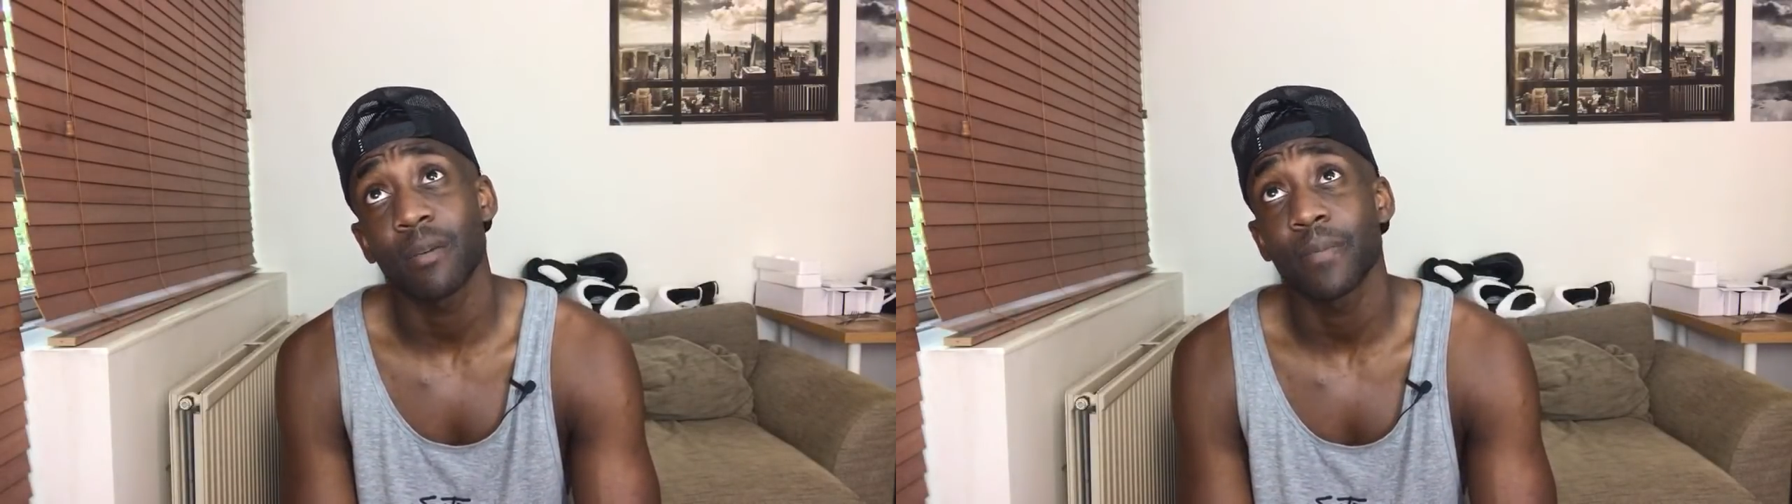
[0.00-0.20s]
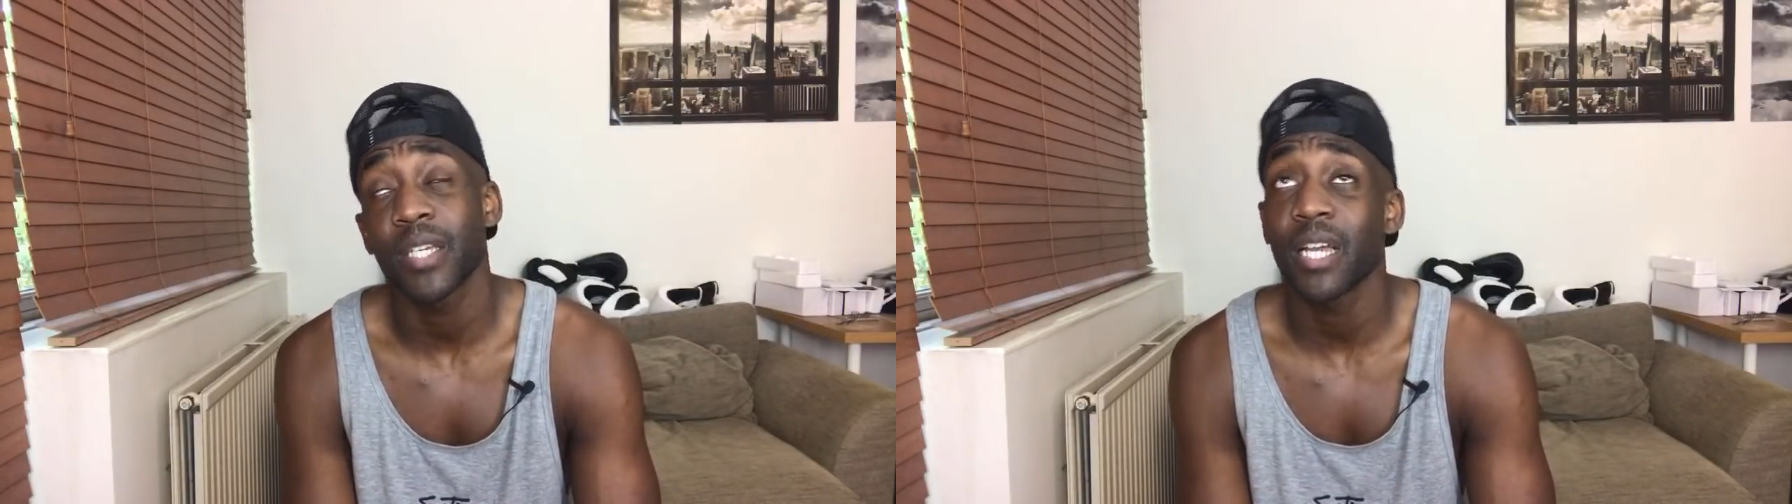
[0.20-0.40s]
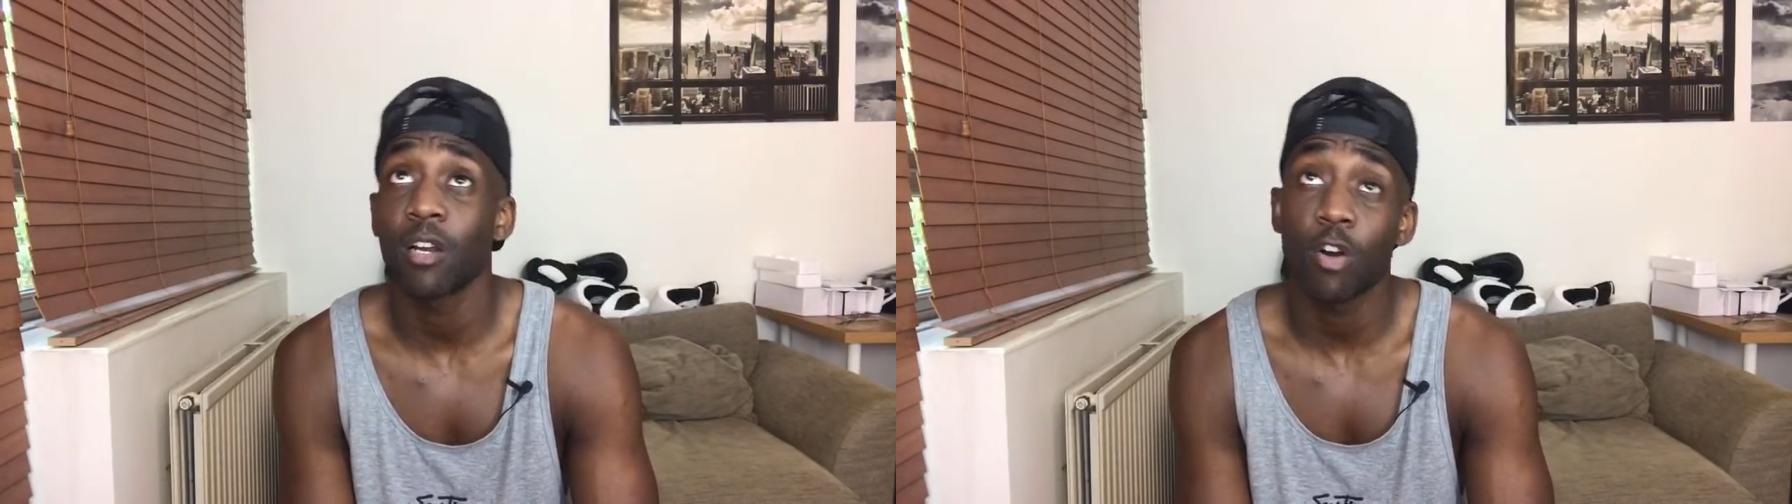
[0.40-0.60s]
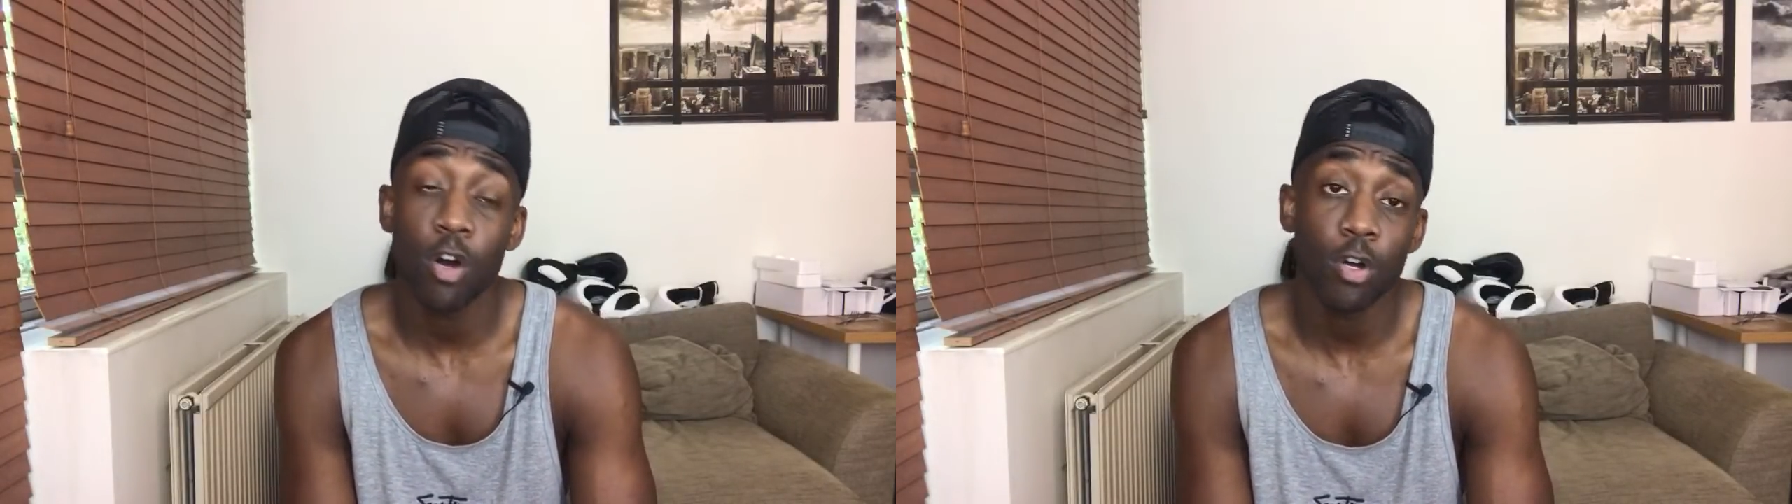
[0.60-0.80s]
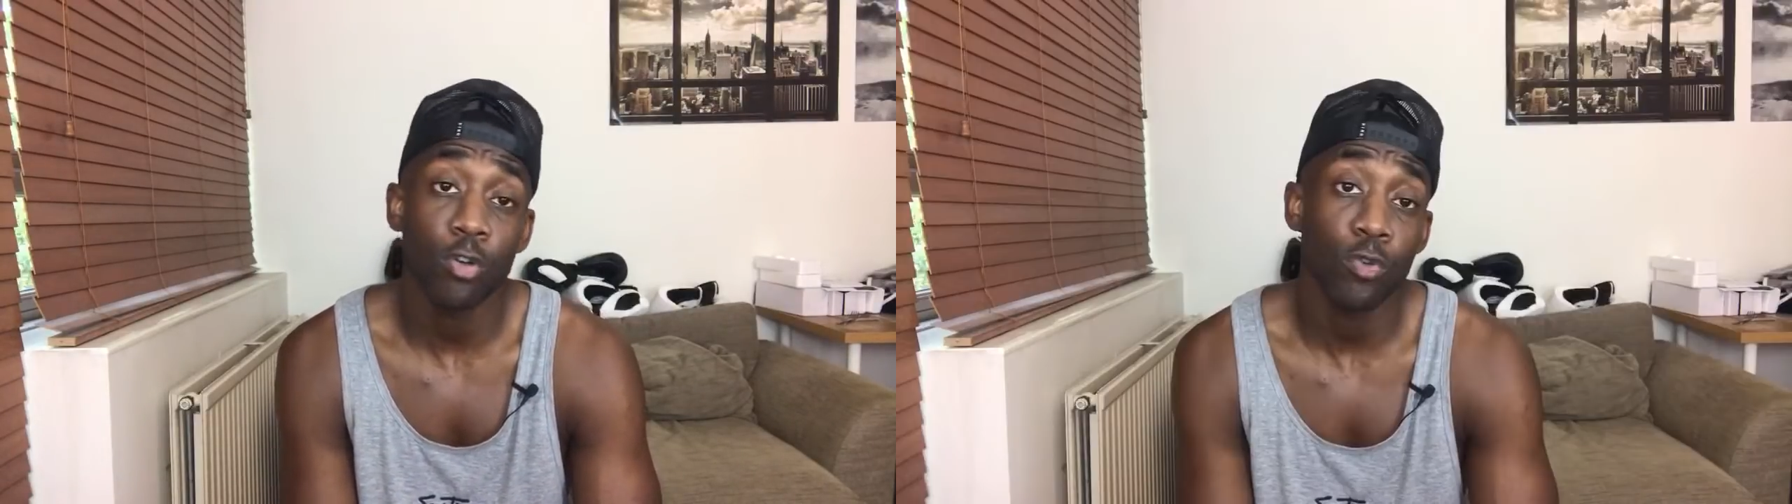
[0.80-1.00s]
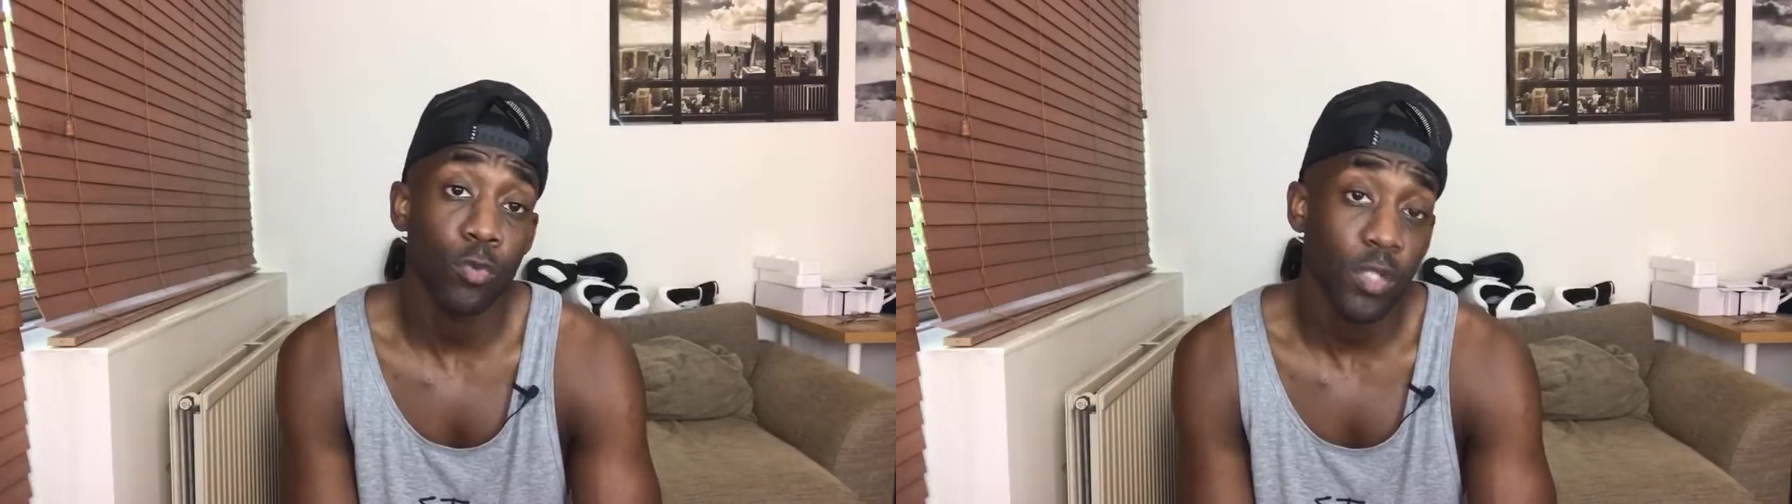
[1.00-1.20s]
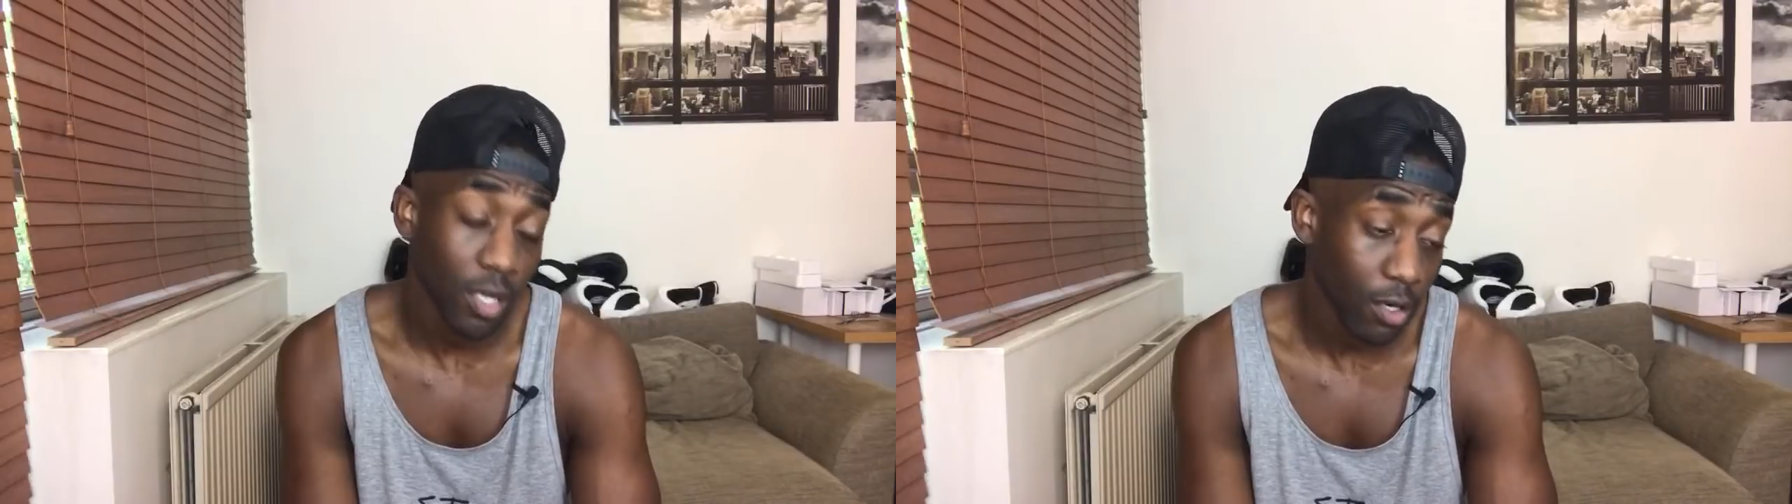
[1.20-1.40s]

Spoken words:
You get Lukaku, who was on a